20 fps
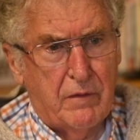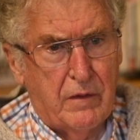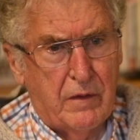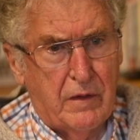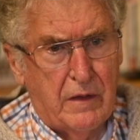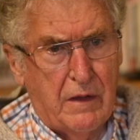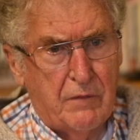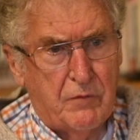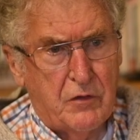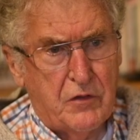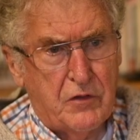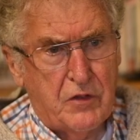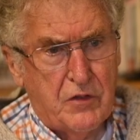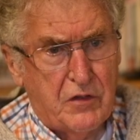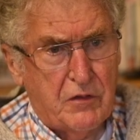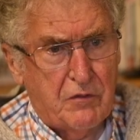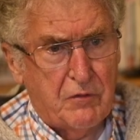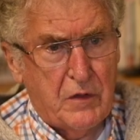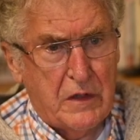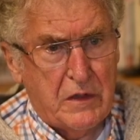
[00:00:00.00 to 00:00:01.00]
levels.
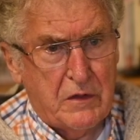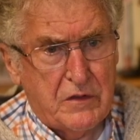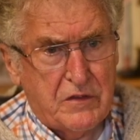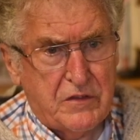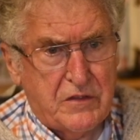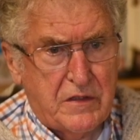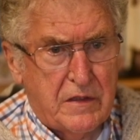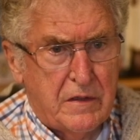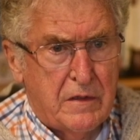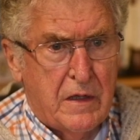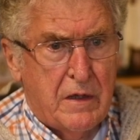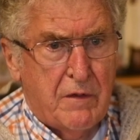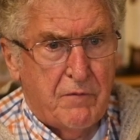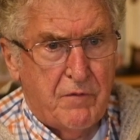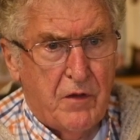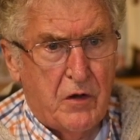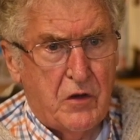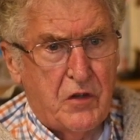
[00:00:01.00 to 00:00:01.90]
It's very